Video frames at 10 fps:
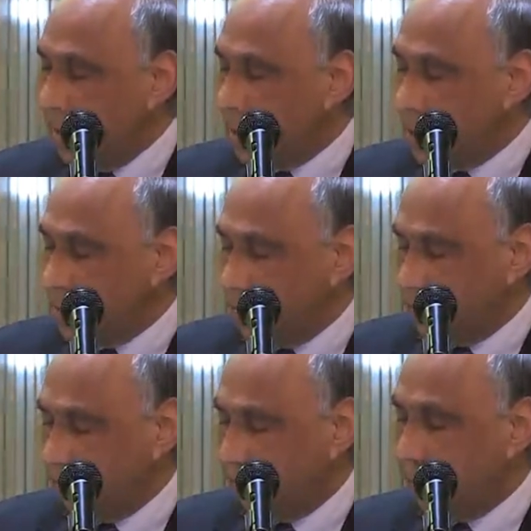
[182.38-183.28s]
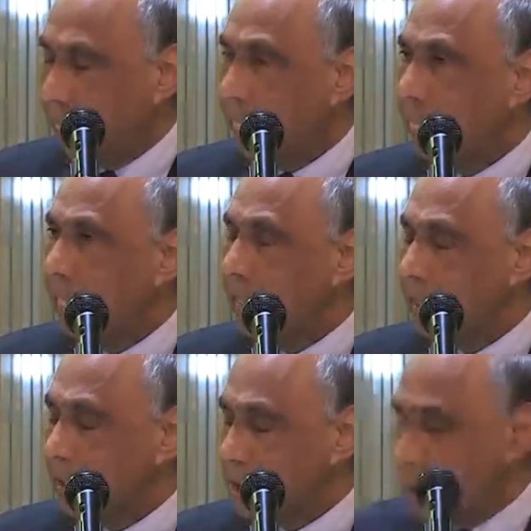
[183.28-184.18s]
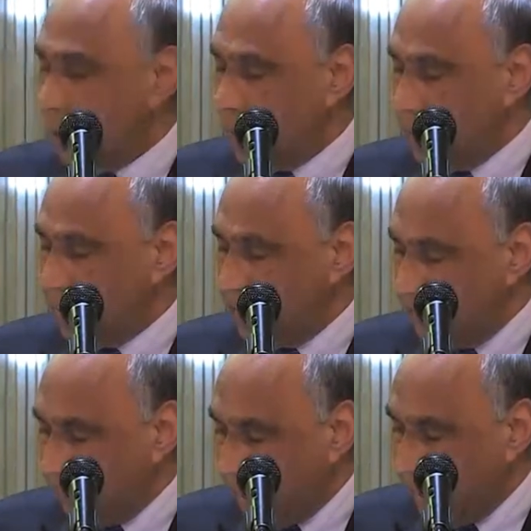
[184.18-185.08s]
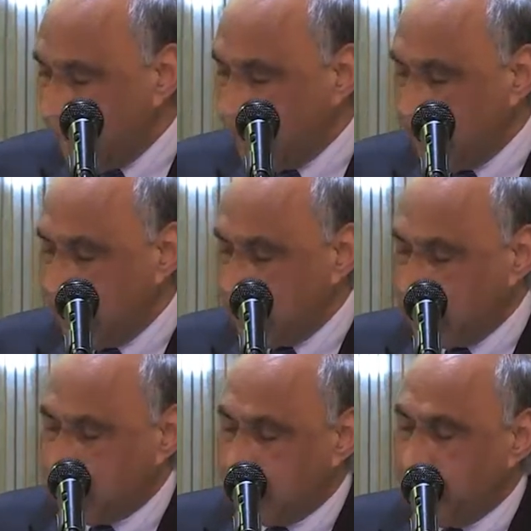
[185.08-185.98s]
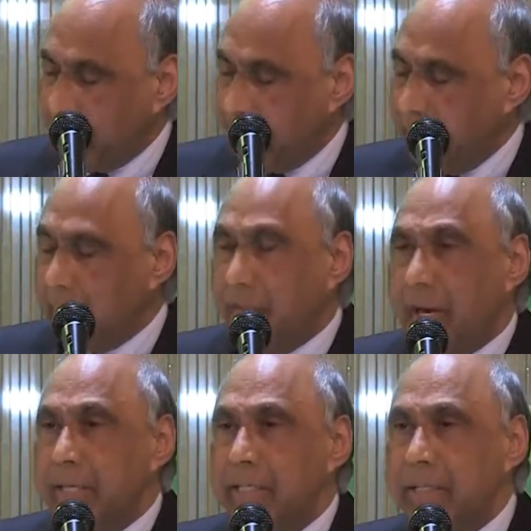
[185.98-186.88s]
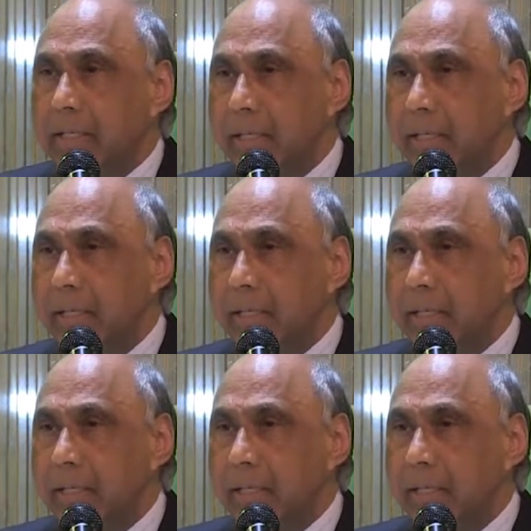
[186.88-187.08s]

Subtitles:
rule. So they demanded the addition for a Bill of Rights